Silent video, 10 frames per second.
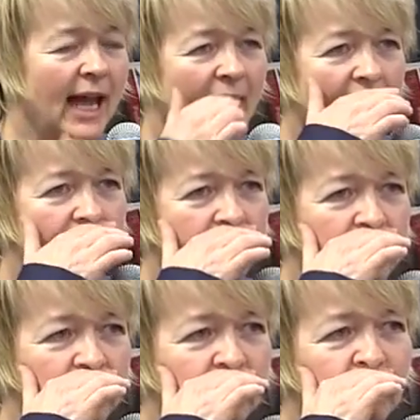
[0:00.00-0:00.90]
And
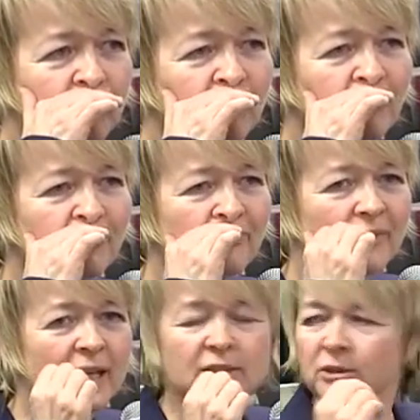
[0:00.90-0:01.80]
um,
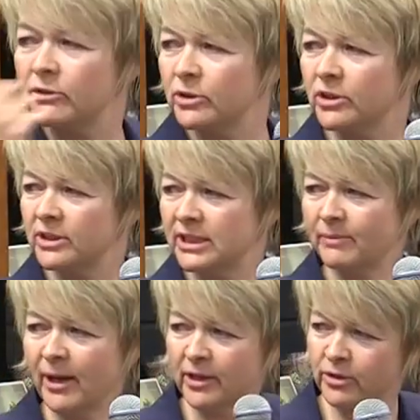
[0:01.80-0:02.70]
I don't know if you'd heard this
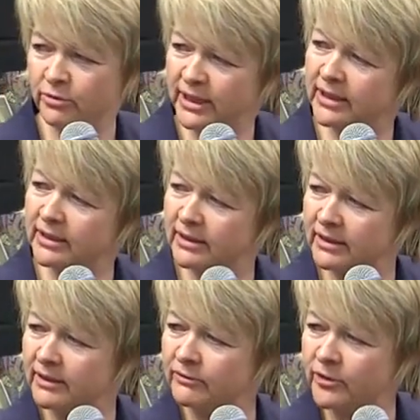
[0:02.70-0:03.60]
about a Korean
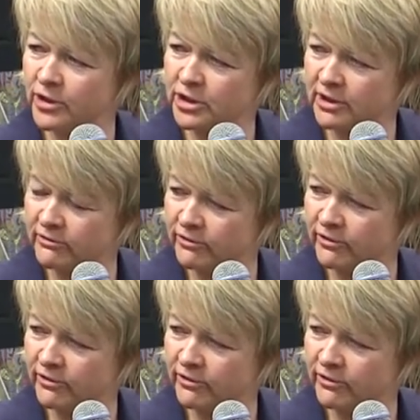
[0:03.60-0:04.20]
version of